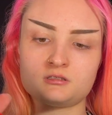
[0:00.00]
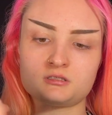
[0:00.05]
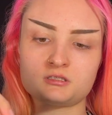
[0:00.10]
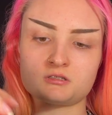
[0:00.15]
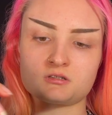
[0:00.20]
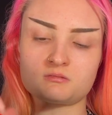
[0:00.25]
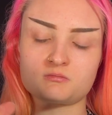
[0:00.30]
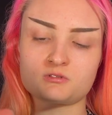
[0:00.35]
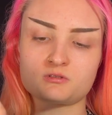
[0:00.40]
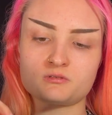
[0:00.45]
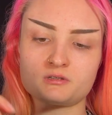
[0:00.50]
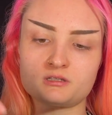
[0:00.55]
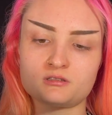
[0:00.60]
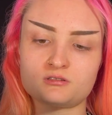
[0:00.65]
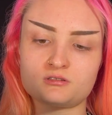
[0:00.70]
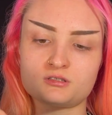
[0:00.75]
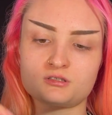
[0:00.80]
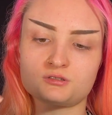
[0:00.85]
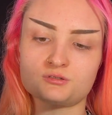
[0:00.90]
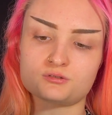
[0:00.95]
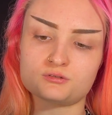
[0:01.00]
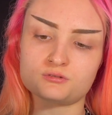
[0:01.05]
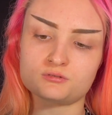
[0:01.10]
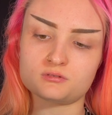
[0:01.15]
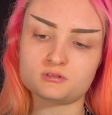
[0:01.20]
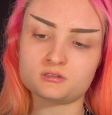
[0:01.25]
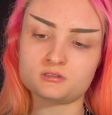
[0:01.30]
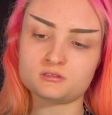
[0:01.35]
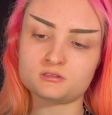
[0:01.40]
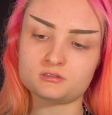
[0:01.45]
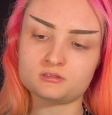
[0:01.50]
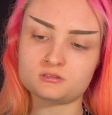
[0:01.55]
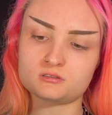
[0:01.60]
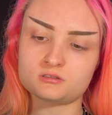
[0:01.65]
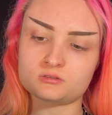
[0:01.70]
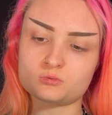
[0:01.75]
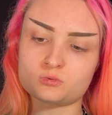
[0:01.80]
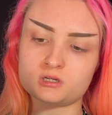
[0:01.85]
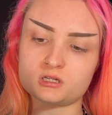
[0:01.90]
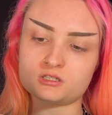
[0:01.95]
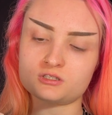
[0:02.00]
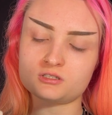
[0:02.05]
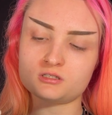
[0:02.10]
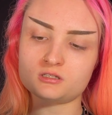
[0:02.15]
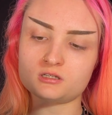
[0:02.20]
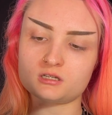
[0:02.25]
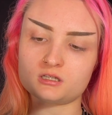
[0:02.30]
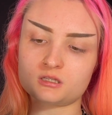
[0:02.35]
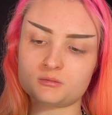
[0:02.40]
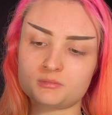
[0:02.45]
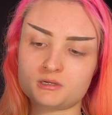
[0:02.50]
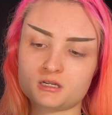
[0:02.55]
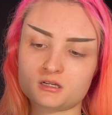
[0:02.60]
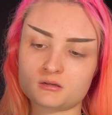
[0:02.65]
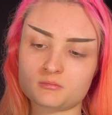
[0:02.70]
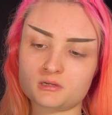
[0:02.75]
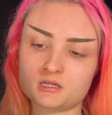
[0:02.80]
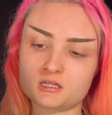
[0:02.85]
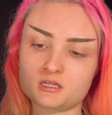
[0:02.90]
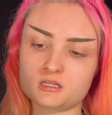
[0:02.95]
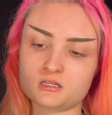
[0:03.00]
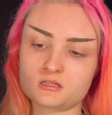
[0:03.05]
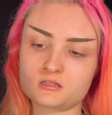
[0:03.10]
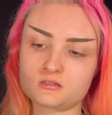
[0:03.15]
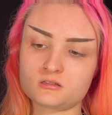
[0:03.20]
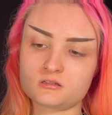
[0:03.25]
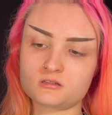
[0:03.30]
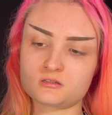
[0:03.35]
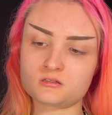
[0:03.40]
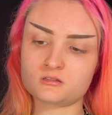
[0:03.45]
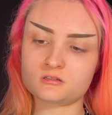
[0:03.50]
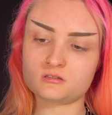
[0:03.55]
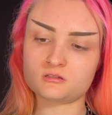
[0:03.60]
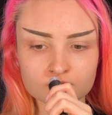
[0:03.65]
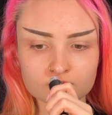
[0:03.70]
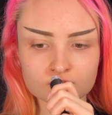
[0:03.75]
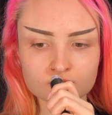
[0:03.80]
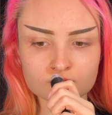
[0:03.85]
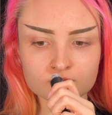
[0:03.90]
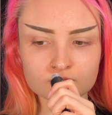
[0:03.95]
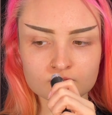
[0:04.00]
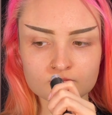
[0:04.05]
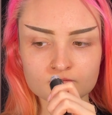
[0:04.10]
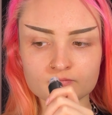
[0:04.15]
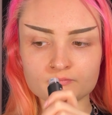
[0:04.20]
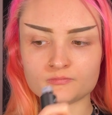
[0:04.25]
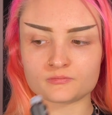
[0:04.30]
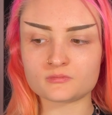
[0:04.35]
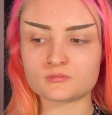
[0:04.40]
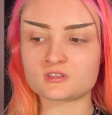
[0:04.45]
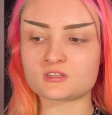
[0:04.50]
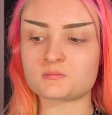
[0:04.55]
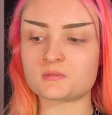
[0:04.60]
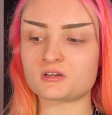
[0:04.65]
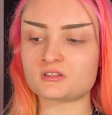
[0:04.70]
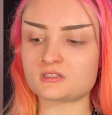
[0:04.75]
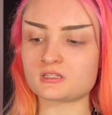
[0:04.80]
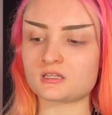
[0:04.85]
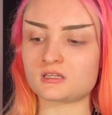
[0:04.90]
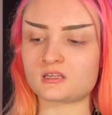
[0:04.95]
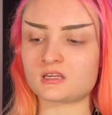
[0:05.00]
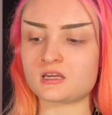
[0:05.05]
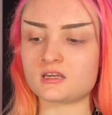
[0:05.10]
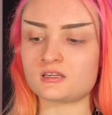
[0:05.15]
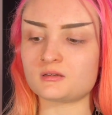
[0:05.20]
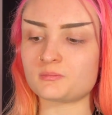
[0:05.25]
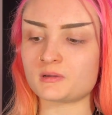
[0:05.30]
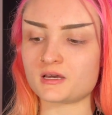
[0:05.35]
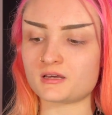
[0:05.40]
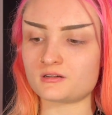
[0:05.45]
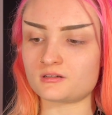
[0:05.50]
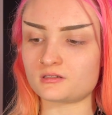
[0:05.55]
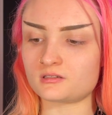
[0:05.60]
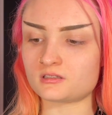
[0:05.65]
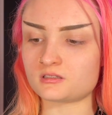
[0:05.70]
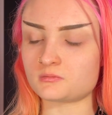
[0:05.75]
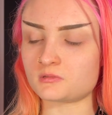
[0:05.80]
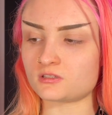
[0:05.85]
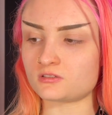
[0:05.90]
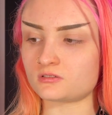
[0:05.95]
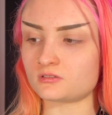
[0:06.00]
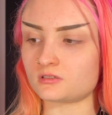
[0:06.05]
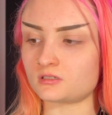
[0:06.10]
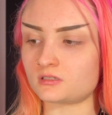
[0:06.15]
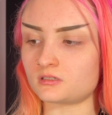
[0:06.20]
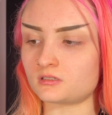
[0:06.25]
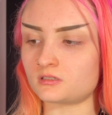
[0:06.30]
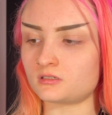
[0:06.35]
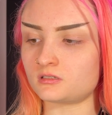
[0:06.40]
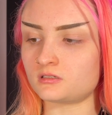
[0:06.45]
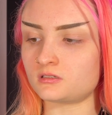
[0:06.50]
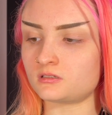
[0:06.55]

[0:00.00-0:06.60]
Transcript: So I'm going to swatch it on the back of my hand. It smells like cake batter. It smells really good.